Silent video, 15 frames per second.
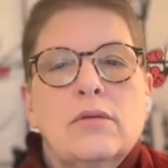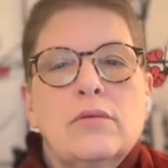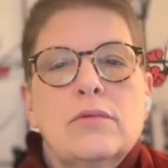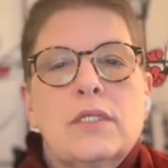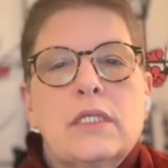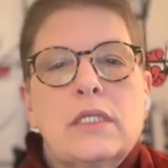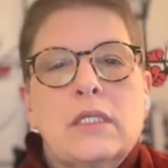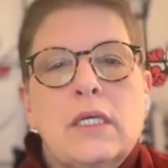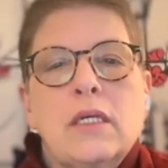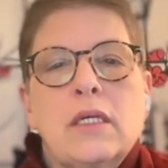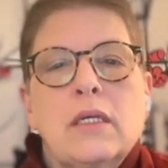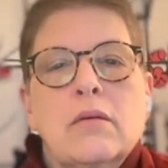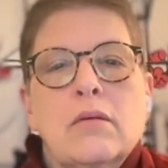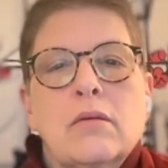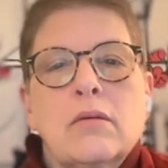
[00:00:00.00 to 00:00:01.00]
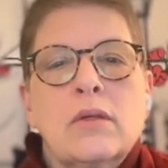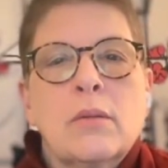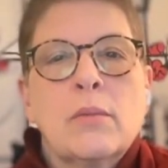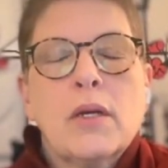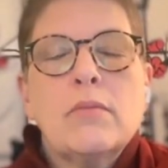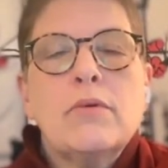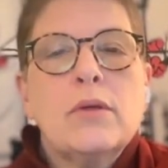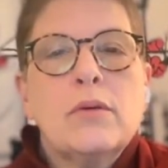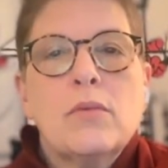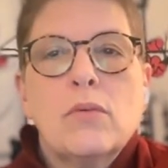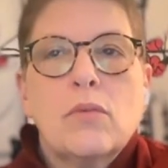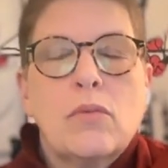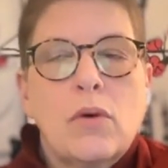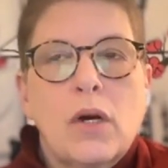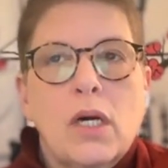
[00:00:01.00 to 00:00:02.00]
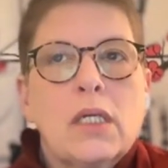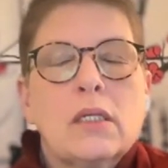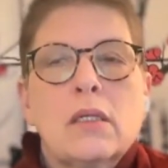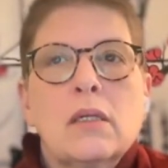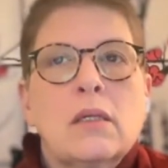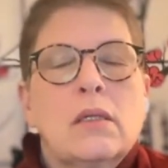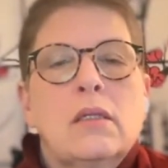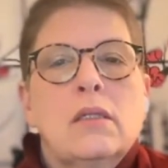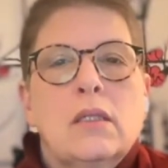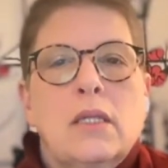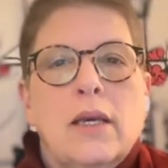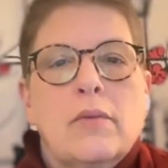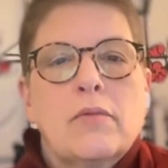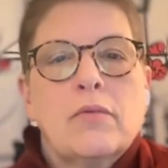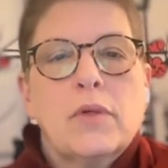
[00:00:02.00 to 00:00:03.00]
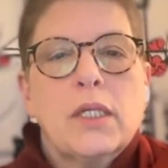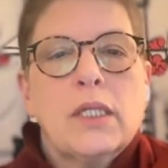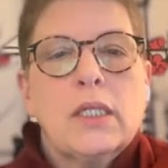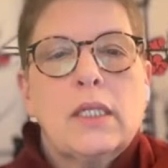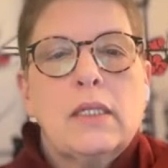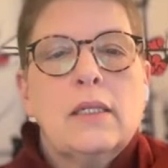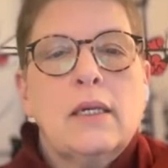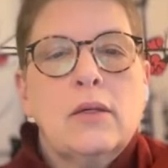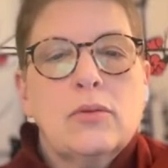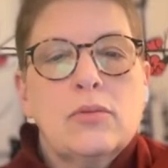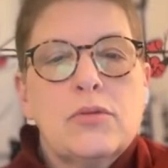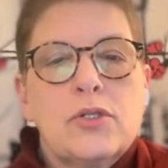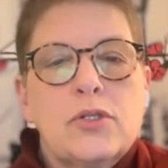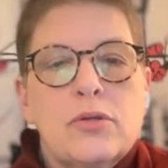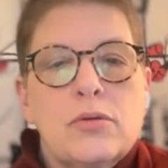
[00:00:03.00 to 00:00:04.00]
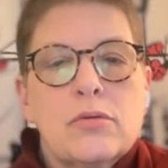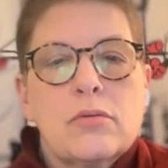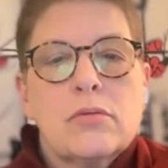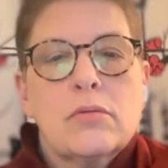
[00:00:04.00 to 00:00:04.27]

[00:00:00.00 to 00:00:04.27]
seeing there might be one that really helps you.